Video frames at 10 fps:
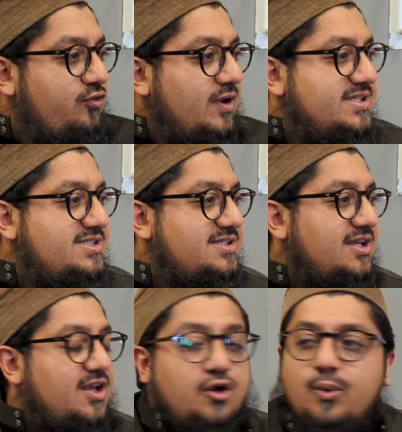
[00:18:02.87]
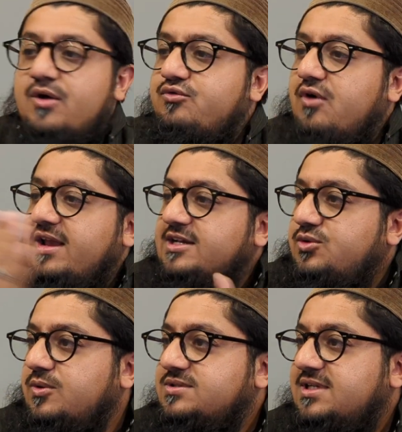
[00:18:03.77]
voice, we're running
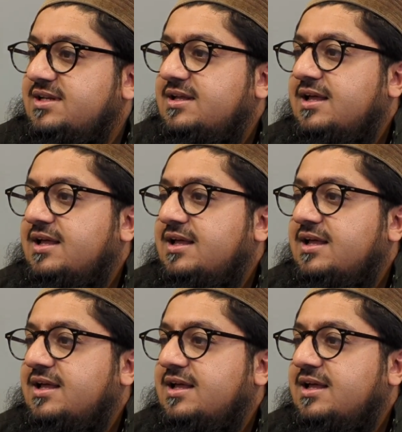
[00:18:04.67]
towards it.